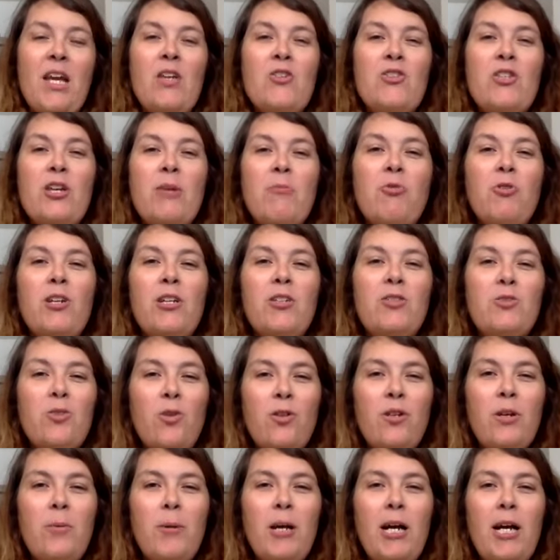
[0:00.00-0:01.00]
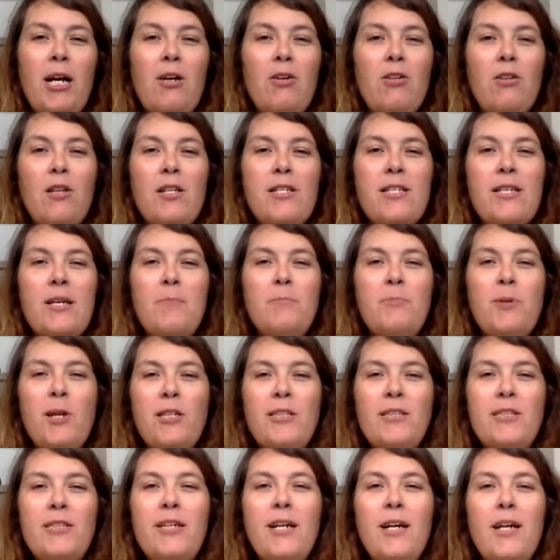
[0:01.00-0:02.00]
So I'm going to talk about some
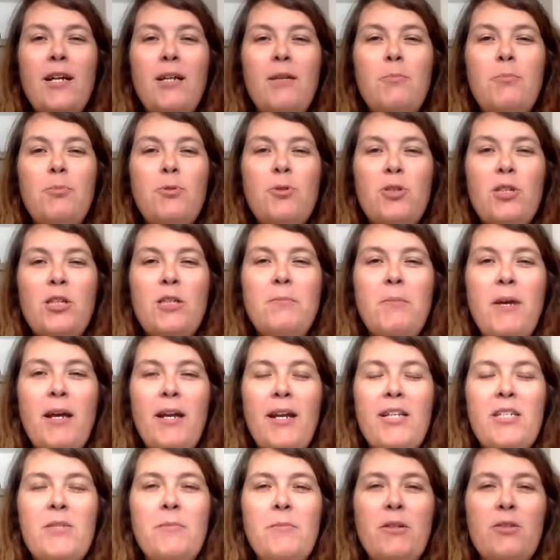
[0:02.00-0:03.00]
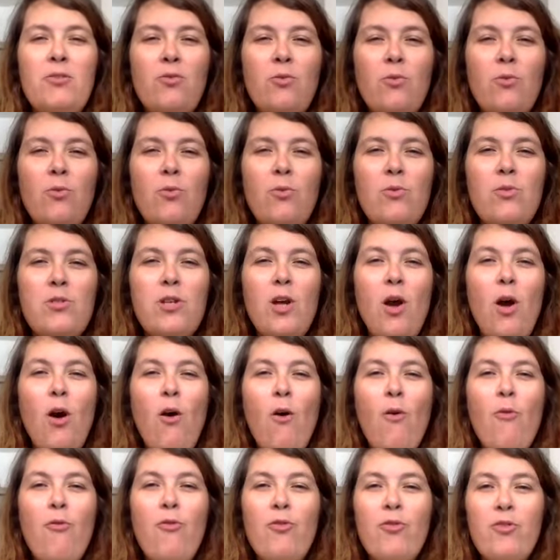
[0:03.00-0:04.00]
practical project management tools
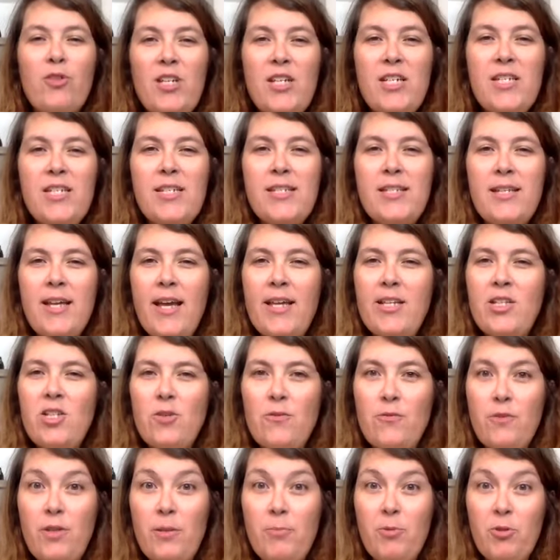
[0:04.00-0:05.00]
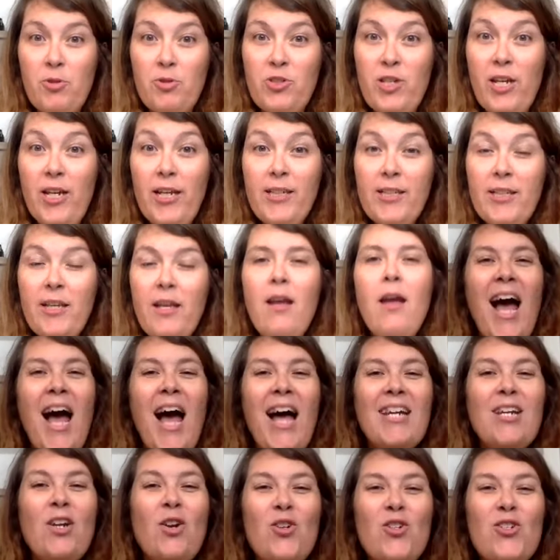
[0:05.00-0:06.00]
for this stage of the project,
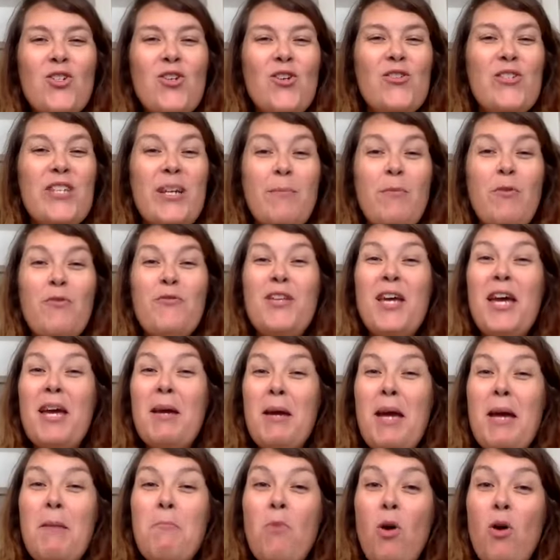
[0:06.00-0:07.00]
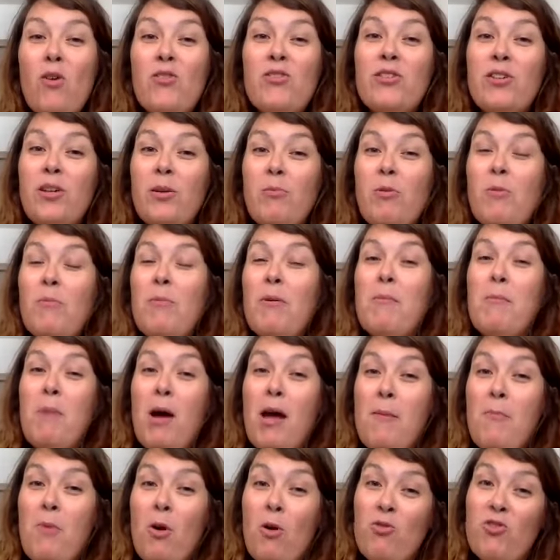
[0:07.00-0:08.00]
and also some of the most common
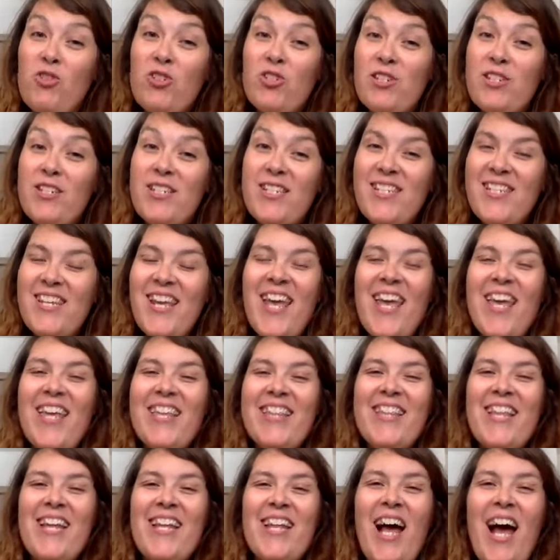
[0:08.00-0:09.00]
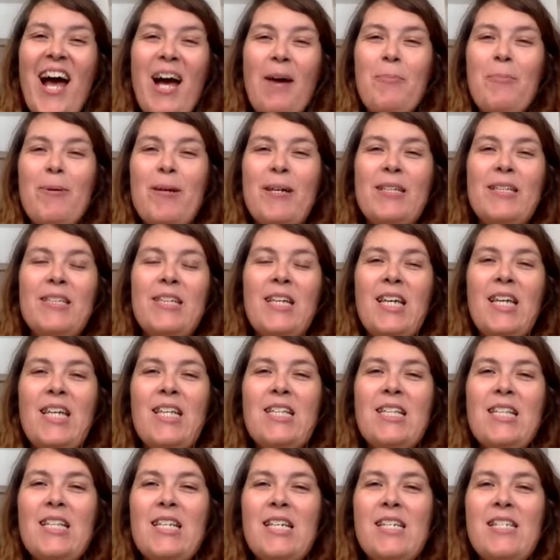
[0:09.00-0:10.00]
emotions that happen
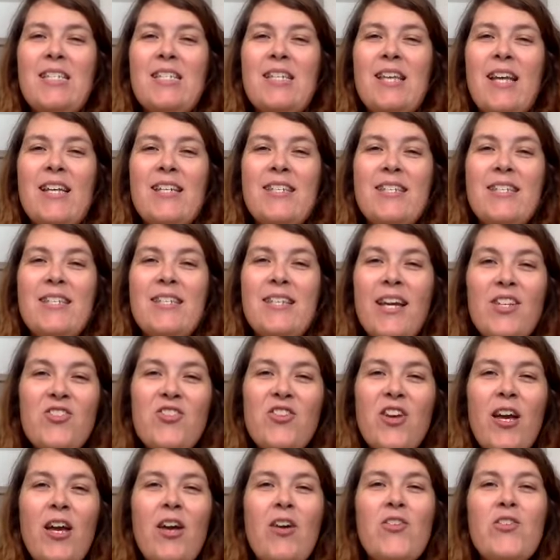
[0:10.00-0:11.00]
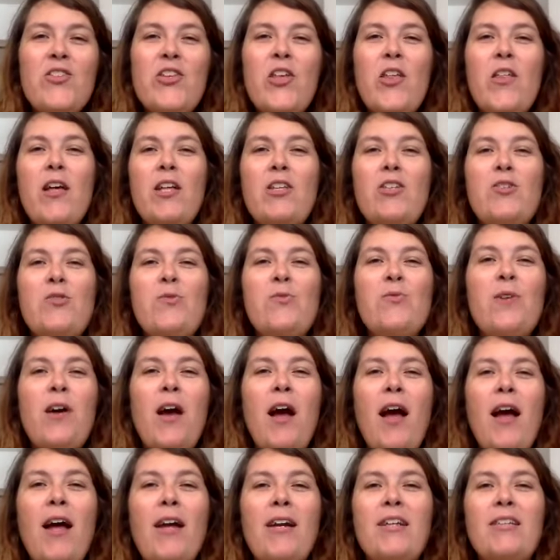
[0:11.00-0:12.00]
in this stage, so that you
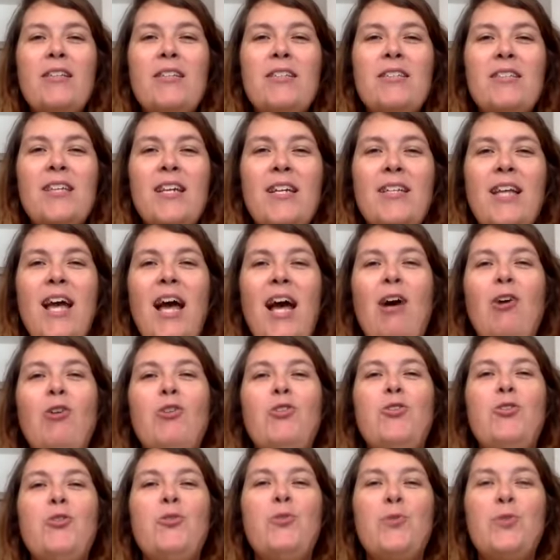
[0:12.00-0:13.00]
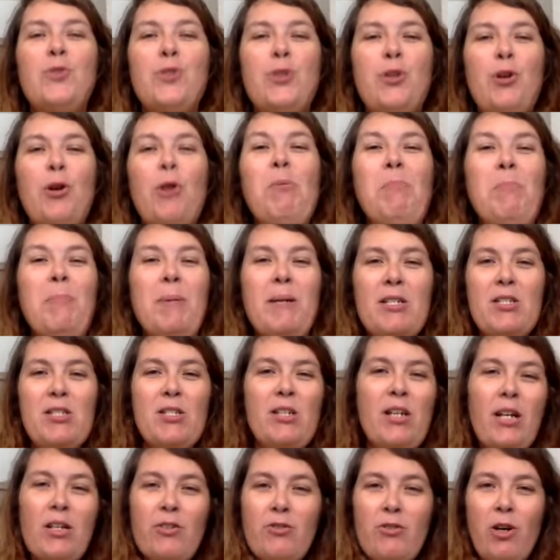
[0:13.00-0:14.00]
can understand how to do your own
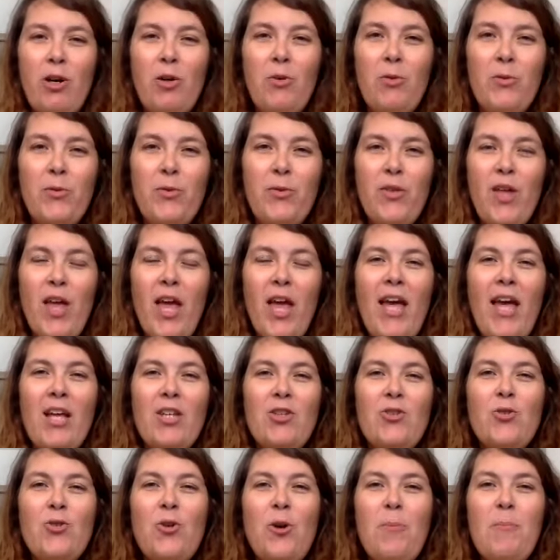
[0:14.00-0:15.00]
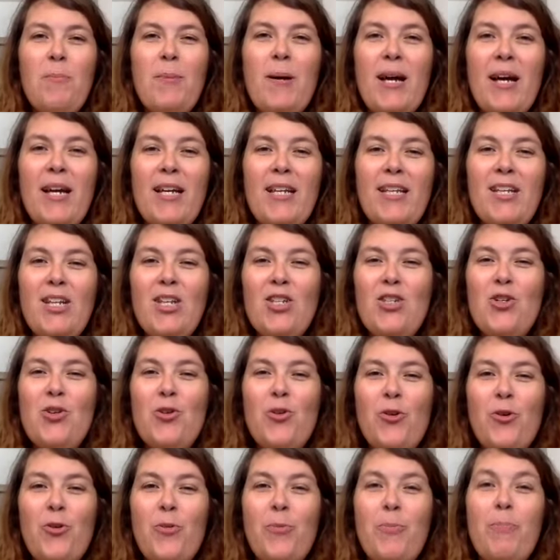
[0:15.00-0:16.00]
personal growth to combine
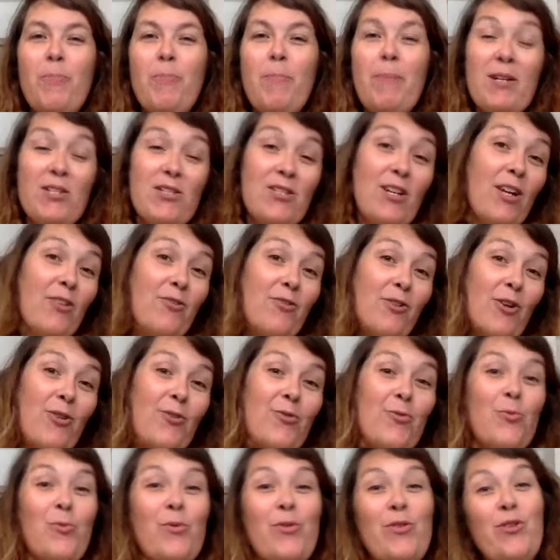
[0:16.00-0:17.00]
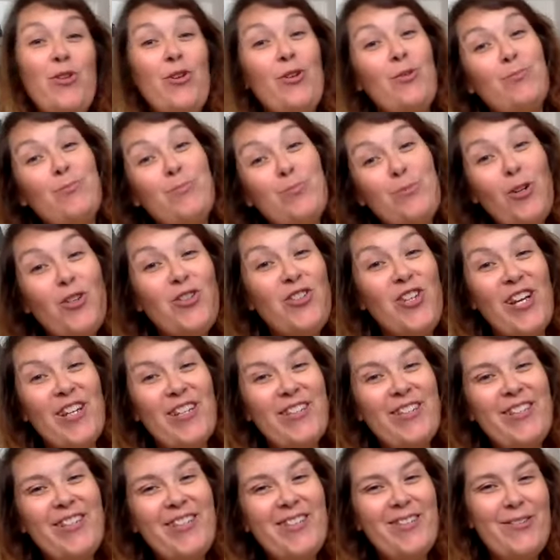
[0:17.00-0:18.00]
your personal growth with your
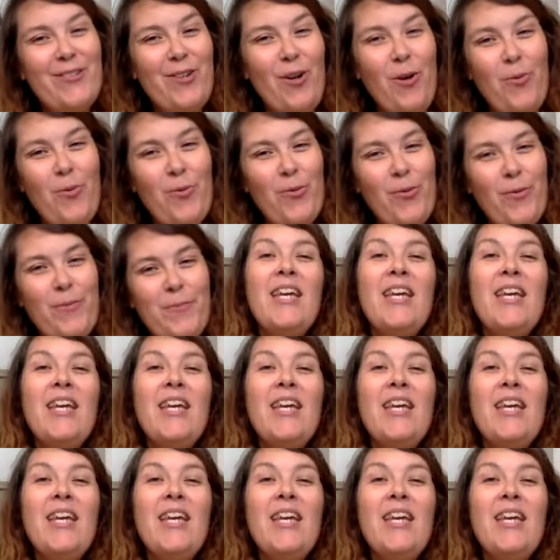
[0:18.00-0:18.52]
project growth.